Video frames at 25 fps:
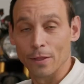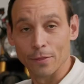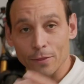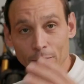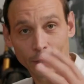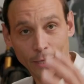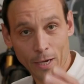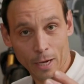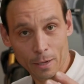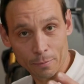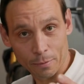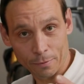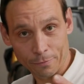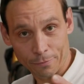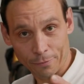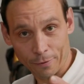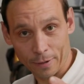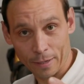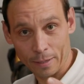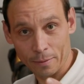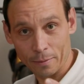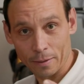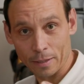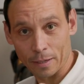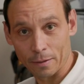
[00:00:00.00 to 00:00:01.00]
The carbon
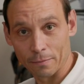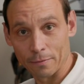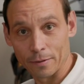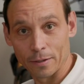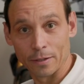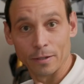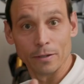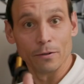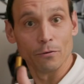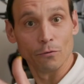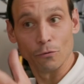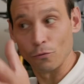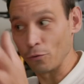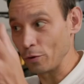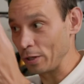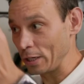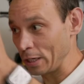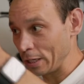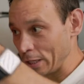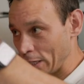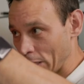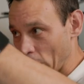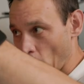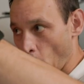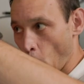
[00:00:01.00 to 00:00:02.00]
frame cover,
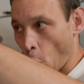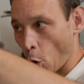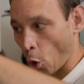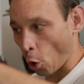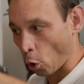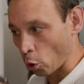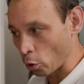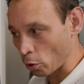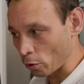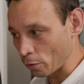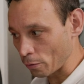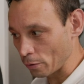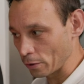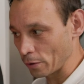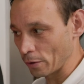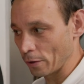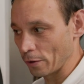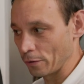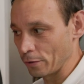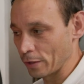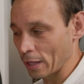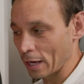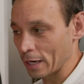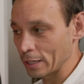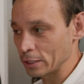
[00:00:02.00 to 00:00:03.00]
really long,
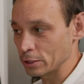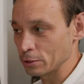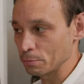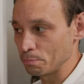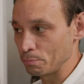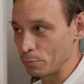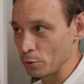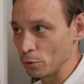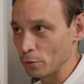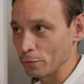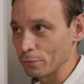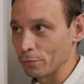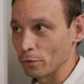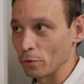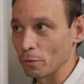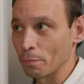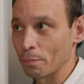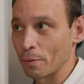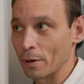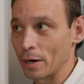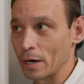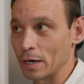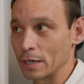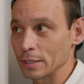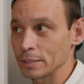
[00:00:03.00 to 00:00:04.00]
nice, beautiful
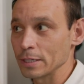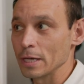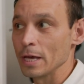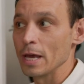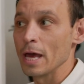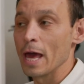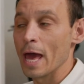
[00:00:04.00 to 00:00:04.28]
part,